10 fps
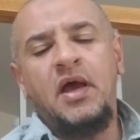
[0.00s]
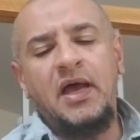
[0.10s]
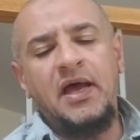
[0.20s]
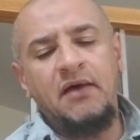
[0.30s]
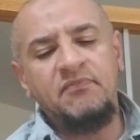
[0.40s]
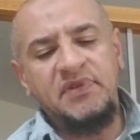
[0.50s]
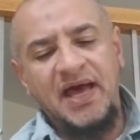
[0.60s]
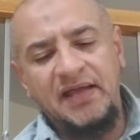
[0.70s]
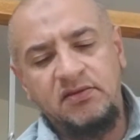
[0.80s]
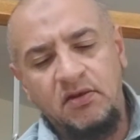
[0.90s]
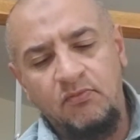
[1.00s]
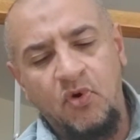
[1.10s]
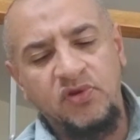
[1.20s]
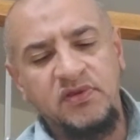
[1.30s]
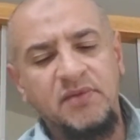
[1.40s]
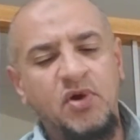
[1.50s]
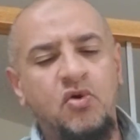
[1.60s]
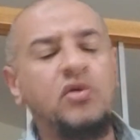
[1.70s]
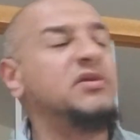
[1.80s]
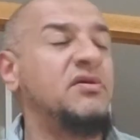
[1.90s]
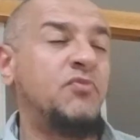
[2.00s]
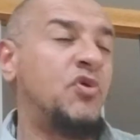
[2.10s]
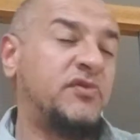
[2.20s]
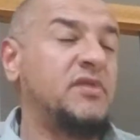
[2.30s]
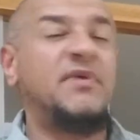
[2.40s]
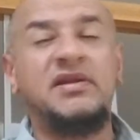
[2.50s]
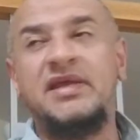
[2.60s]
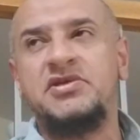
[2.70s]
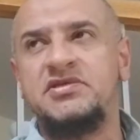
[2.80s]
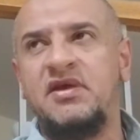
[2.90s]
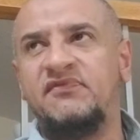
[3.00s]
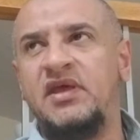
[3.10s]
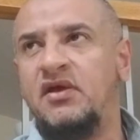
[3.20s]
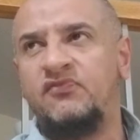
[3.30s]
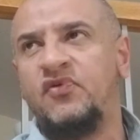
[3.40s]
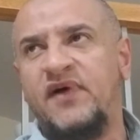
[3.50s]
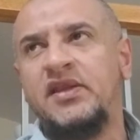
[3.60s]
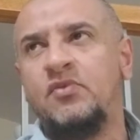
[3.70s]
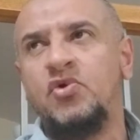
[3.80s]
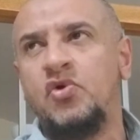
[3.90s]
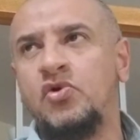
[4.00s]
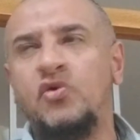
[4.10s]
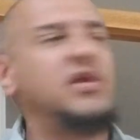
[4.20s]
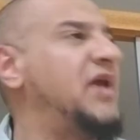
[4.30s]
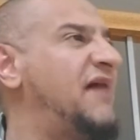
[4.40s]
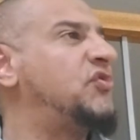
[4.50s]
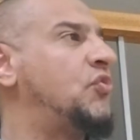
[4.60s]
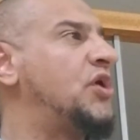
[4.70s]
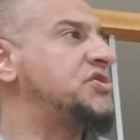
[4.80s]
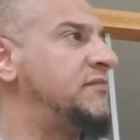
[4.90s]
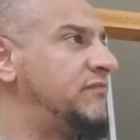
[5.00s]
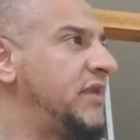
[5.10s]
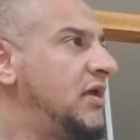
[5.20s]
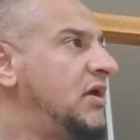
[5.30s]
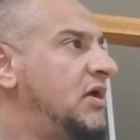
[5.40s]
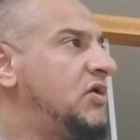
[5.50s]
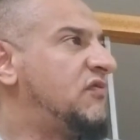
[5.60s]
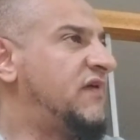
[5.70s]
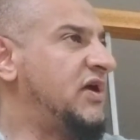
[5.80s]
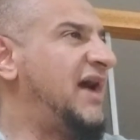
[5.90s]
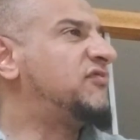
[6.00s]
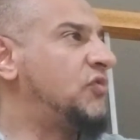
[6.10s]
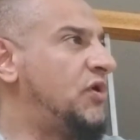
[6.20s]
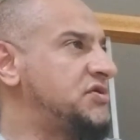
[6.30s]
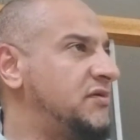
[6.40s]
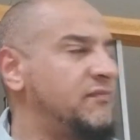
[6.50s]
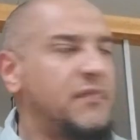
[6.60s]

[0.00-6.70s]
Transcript: That both of them are cold. Both of them are najis. If you find them on your clothing, you have to wash them. You have to wash them.